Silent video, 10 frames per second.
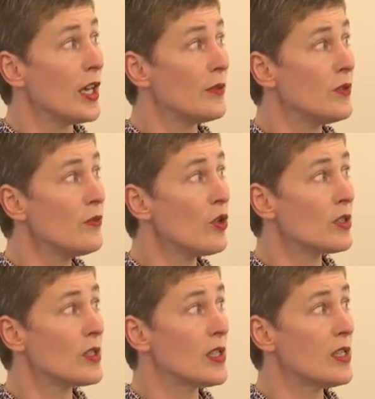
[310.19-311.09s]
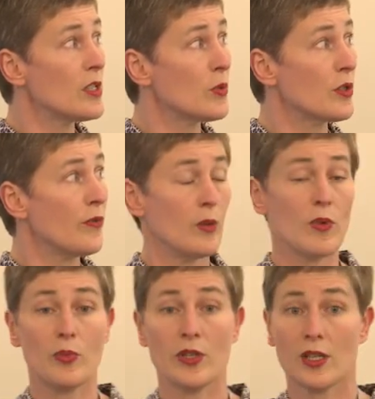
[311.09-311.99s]
And if you've got diseases which affect
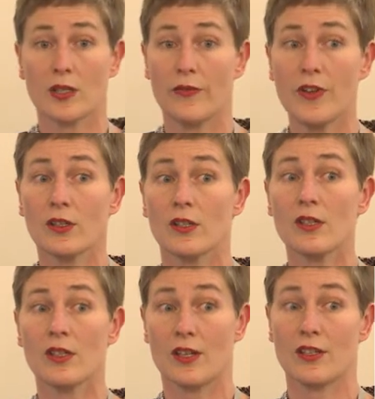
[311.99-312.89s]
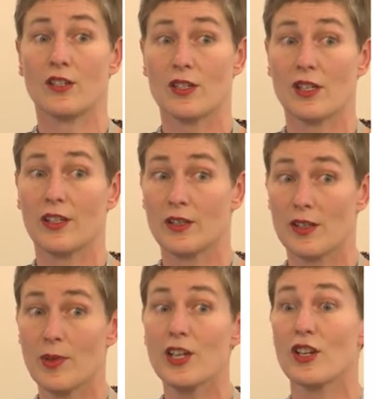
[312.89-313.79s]
reproductive fitness, such as skeletal
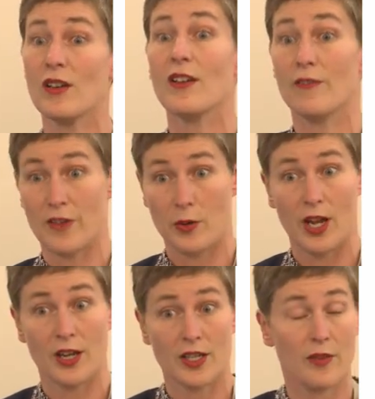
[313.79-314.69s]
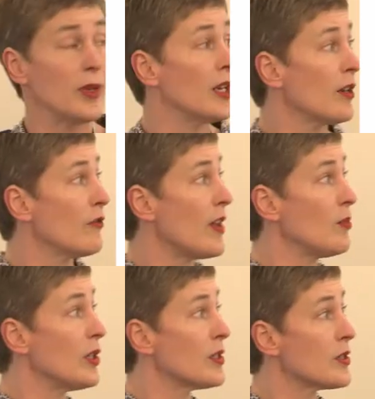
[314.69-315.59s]
dysplasia, very hard to have big enough
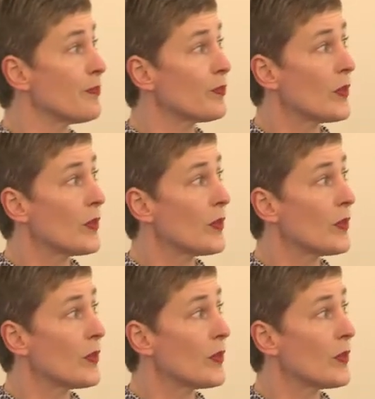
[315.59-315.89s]
families.